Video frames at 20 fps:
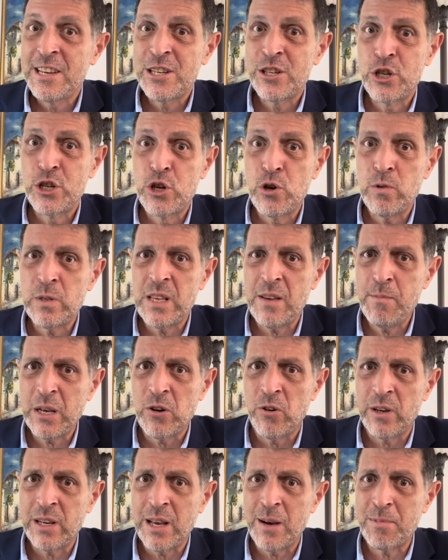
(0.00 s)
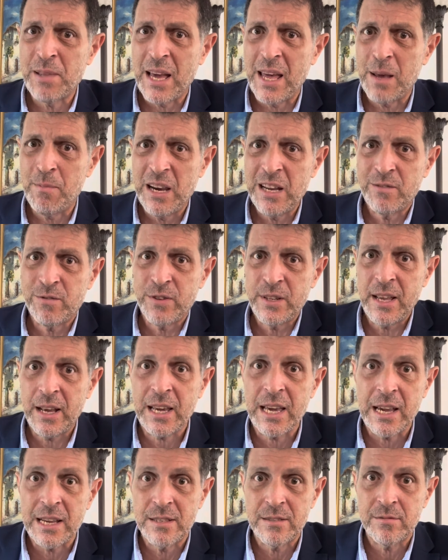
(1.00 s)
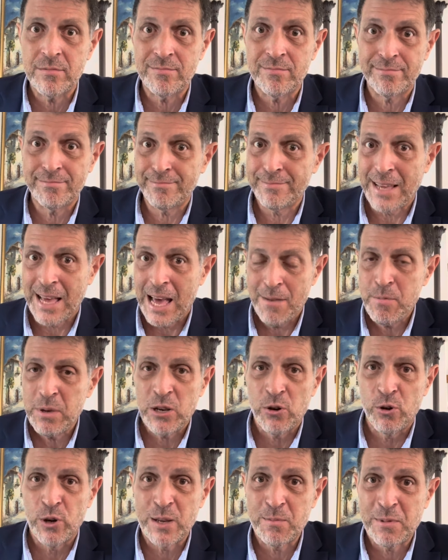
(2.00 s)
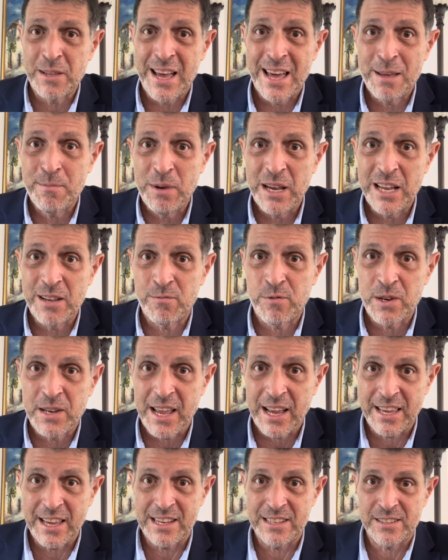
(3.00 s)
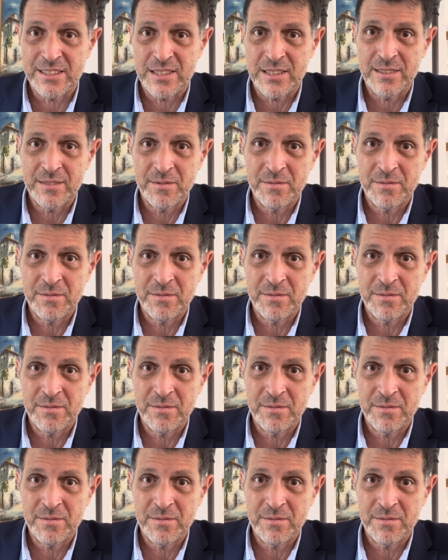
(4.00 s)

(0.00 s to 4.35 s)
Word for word: Jews have been going up to Harabait for decades. I've been going up to Harabait for decades.